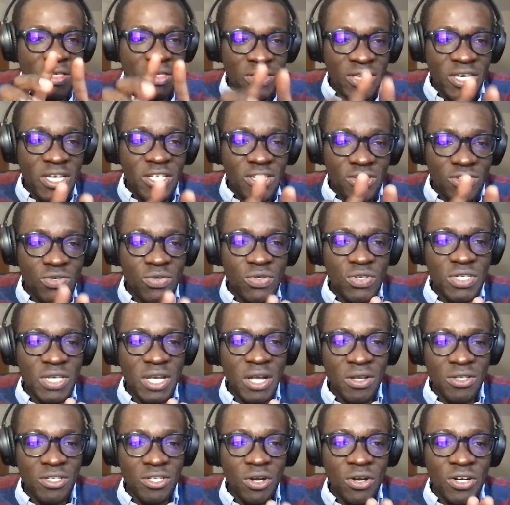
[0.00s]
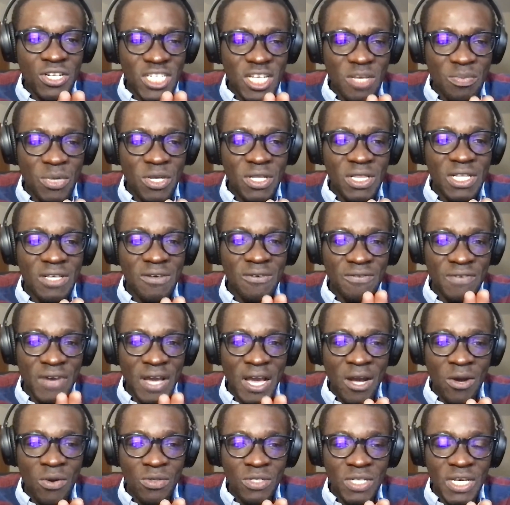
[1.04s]
these two cells are typically
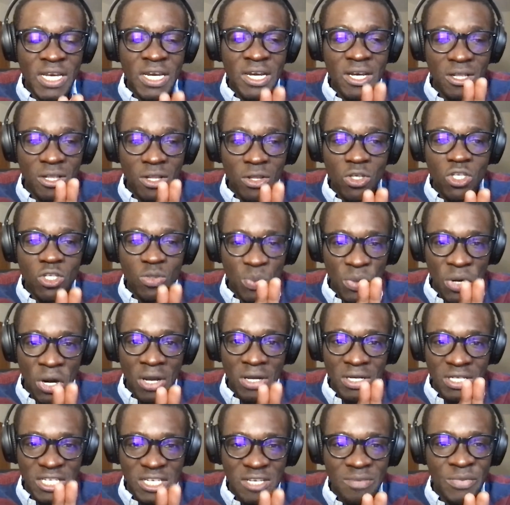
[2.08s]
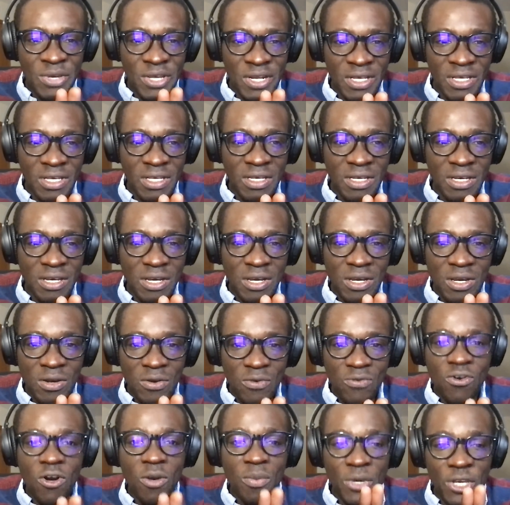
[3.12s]
found in close proximity
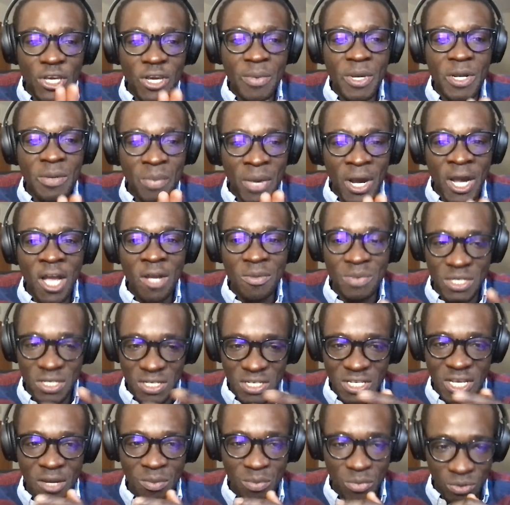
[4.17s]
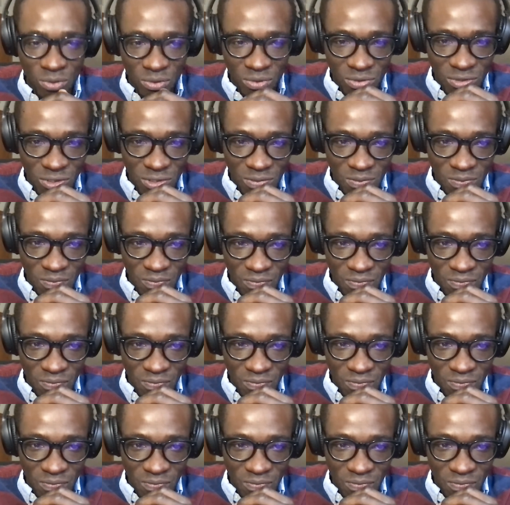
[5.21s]
from human biopsy samples.